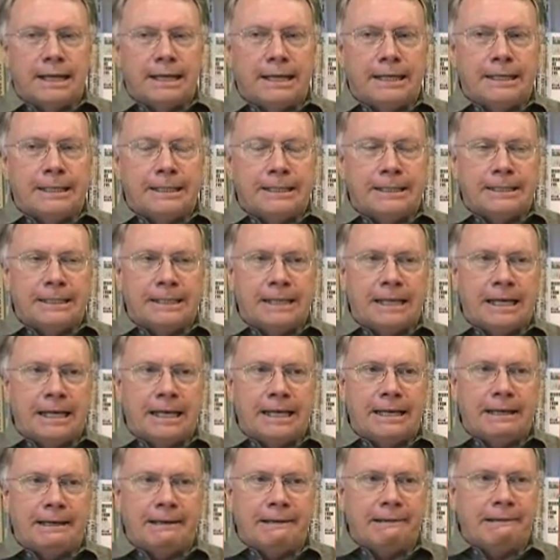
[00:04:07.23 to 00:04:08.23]

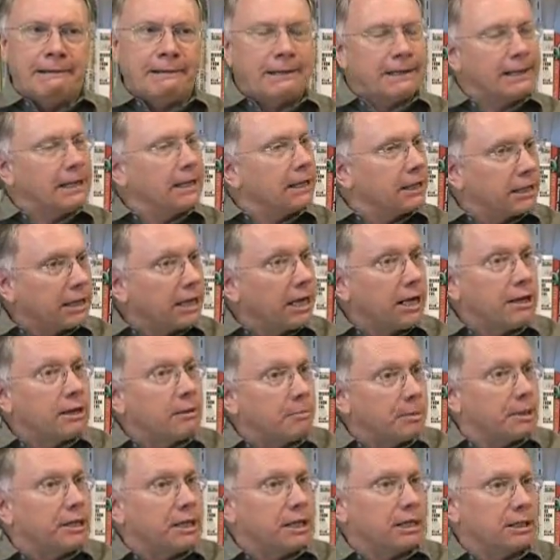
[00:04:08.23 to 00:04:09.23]
and
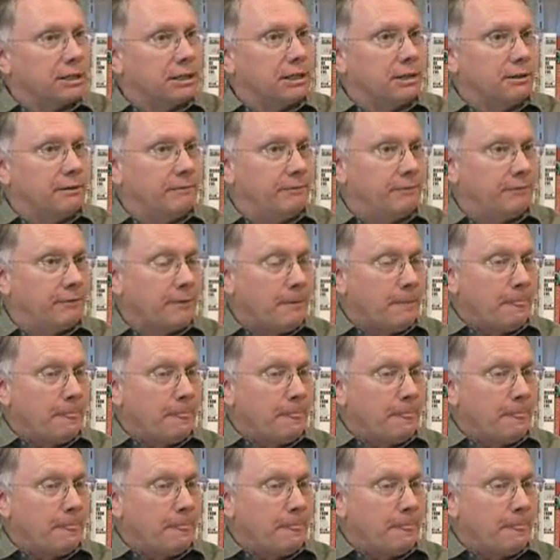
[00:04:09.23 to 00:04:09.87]
counterproductive